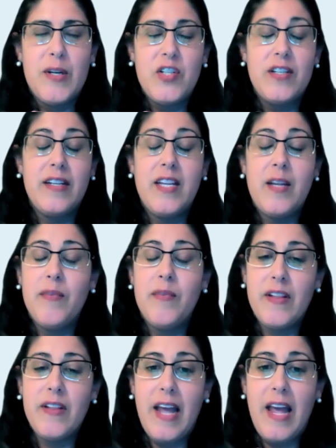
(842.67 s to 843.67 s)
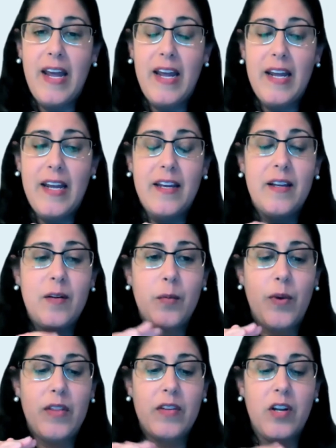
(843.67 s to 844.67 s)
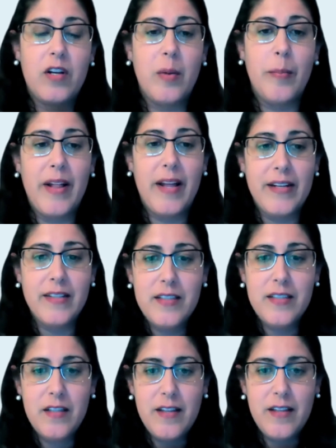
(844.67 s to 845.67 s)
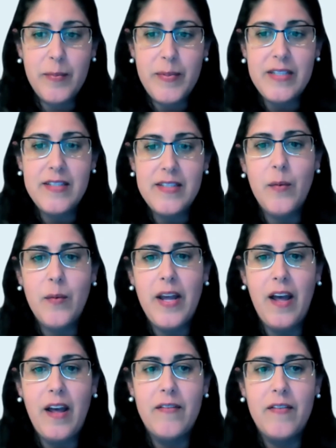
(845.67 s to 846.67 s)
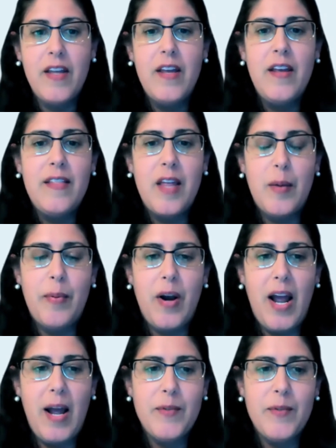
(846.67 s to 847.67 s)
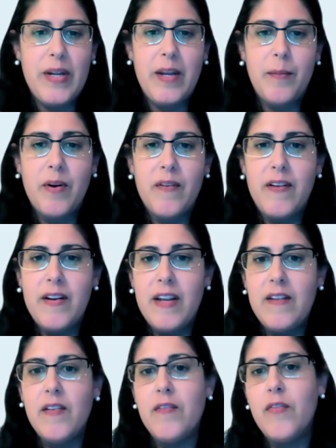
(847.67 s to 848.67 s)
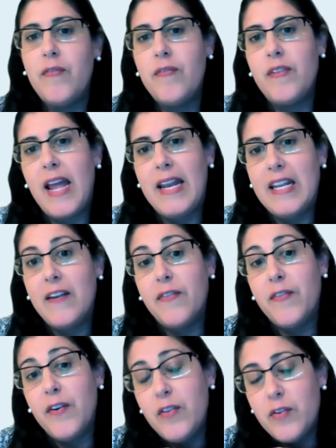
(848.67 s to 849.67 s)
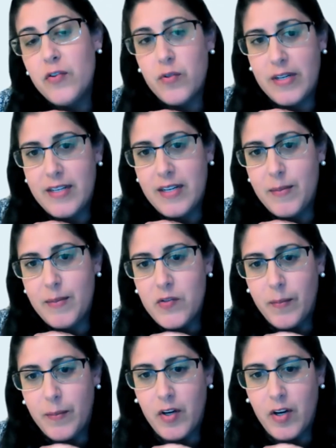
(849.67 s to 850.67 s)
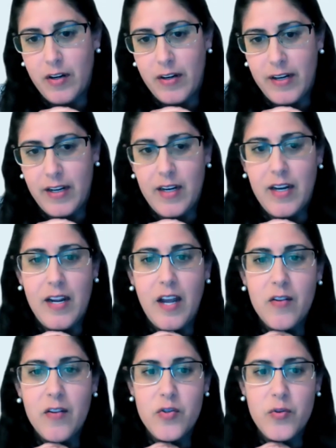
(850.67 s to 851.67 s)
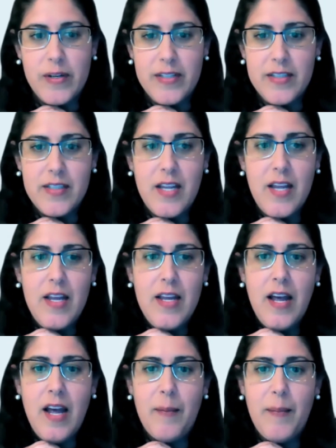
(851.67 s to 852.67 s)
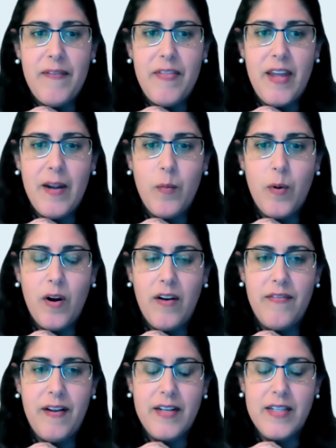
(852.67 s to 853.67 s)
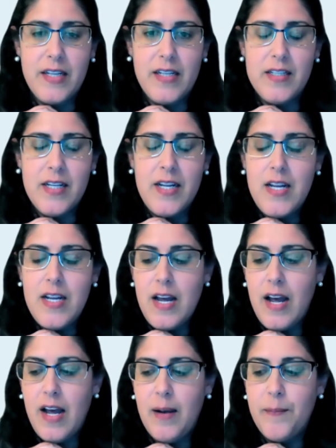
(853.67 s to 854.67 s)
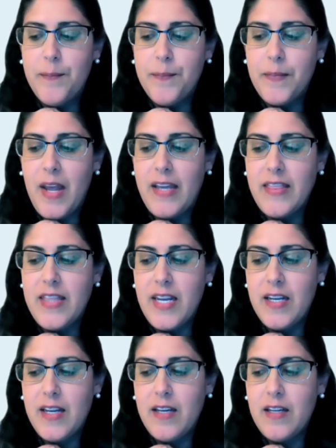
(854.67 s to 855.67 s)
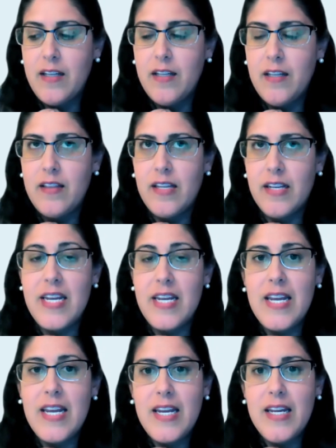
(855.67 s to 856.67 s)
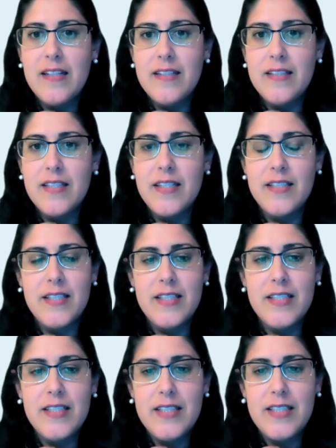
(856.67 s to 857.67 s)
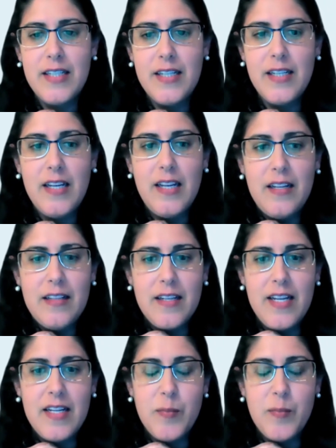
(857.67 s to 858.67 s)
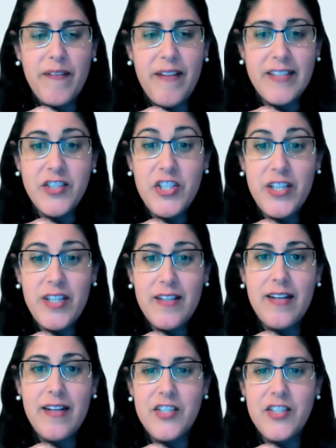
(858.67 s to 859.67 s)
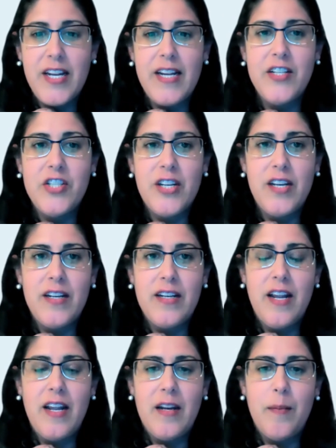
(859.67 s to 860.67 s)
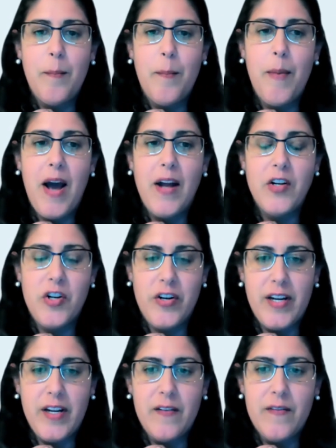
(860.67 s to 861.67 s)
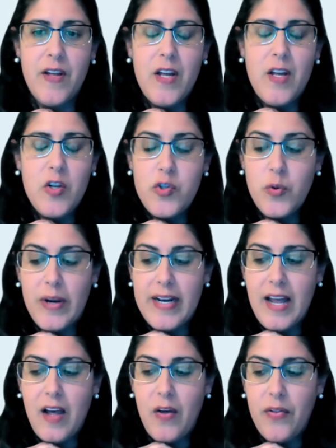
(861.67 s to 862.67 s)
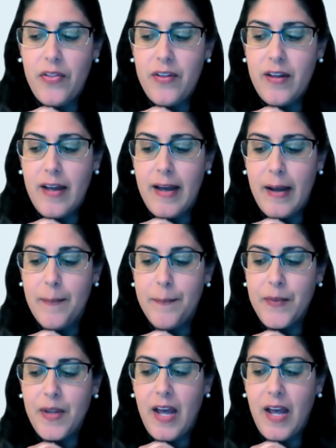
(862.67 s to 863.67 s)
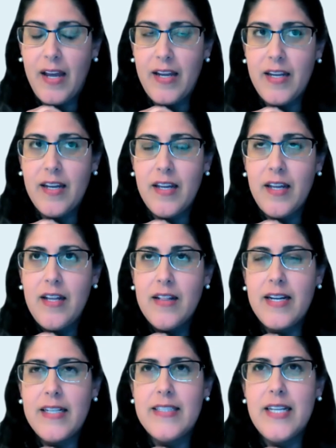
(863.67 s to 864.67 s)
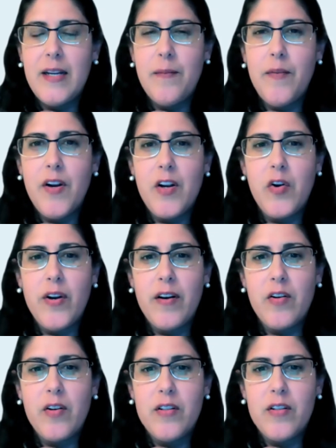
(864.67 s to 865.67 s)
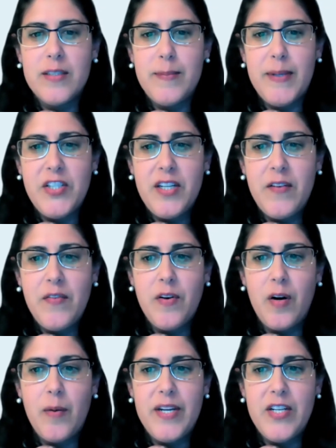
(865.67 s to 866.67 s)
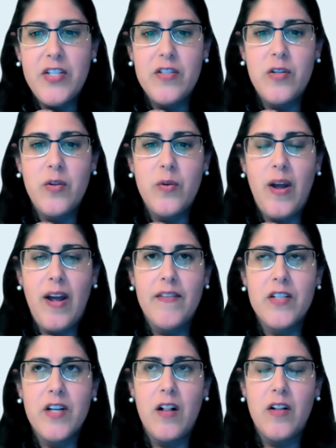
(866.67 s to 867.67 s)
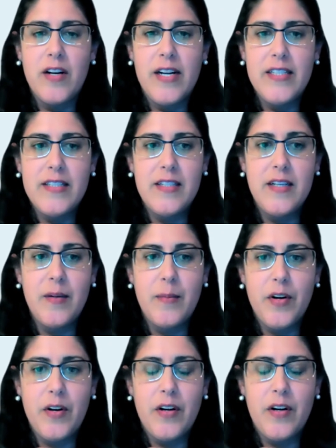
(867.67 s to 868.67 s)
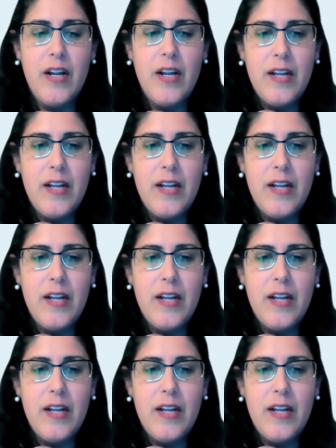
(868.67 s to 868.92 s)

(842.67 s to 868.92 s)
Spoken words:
especially in hemophilia A, with good compliance to the therapies that we have, that perhaps we can prevent even any further joint damage from occurring in any other joints if they were affected. I think the key is consistency. The key is prevention and education and monitoring of joint health. Like I said, I'm very critical, especially for our patients who have a tolerized inhibitor,